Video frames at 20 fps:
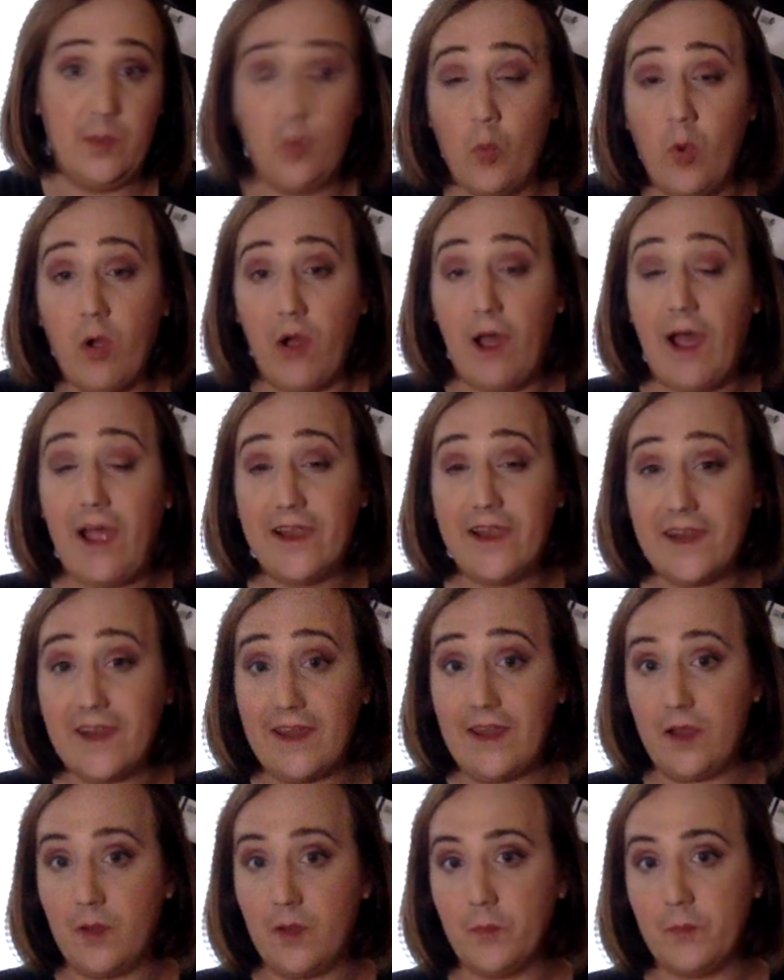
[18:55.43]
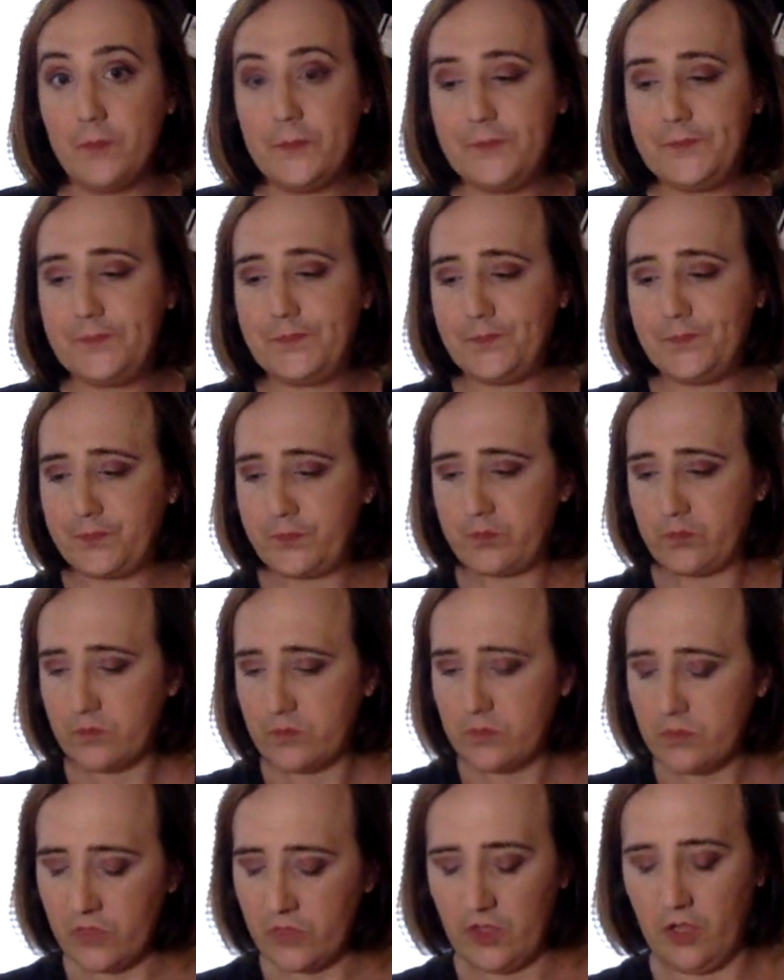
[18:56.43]
Well, I am.
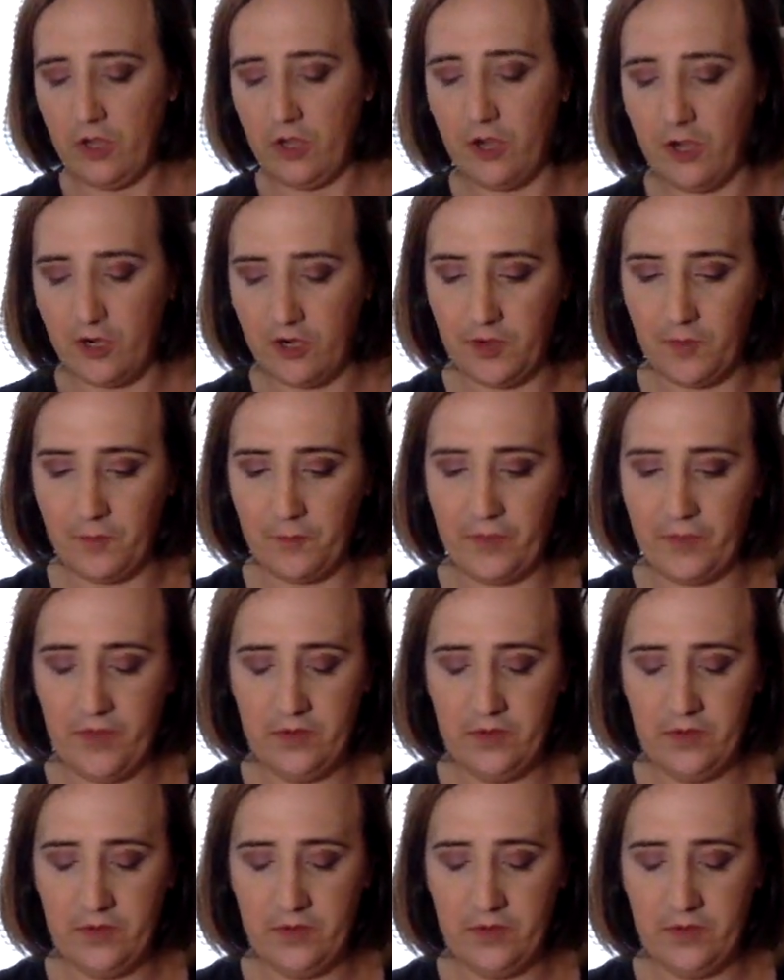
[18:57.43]
I